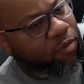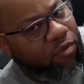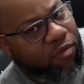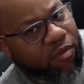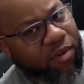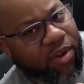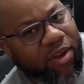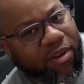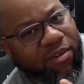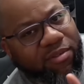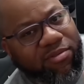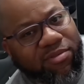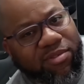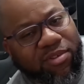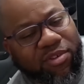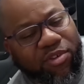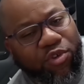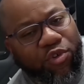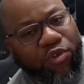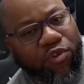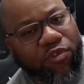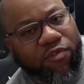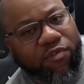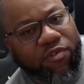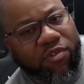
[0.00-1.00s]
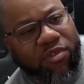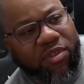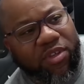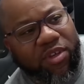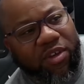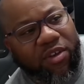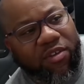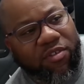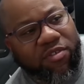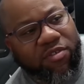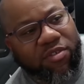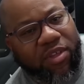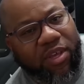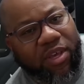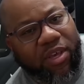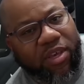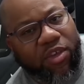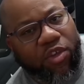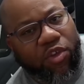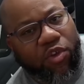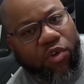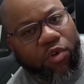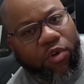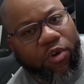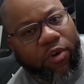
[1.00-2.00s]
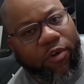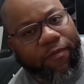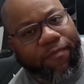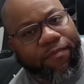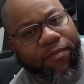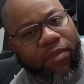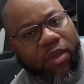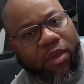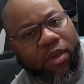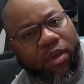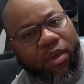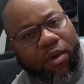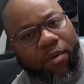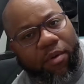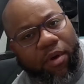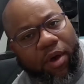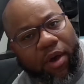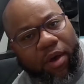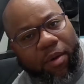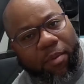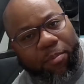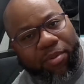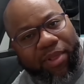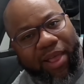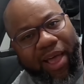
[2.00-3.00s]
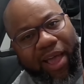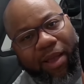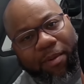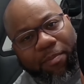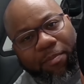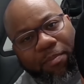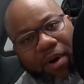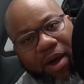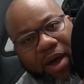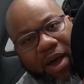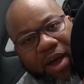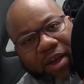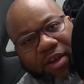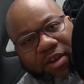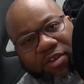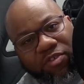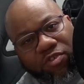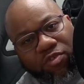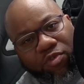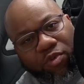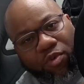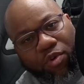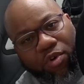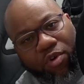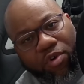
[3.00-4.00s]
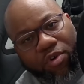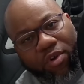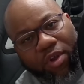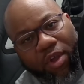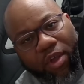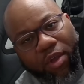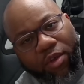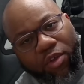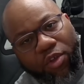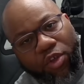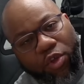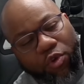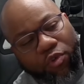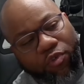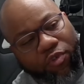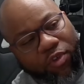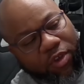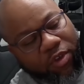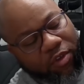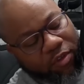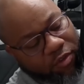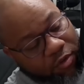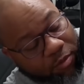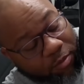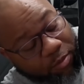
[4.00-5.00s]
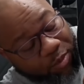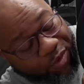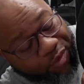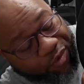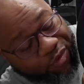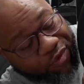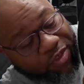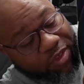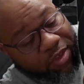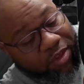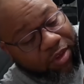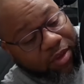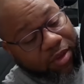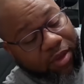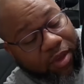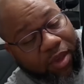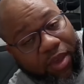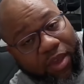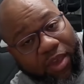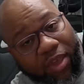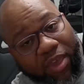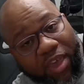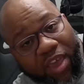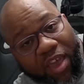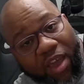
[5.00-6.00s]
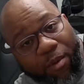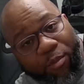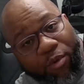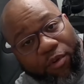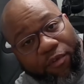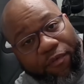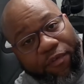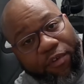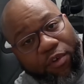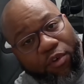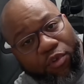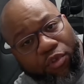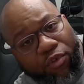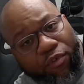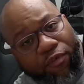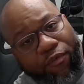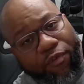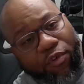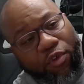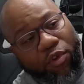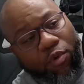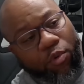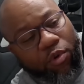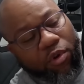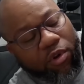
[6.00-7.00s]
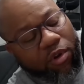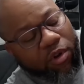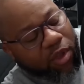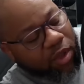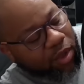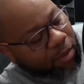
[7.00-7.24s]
around to use for things like your black box or using to move the camera field of view, or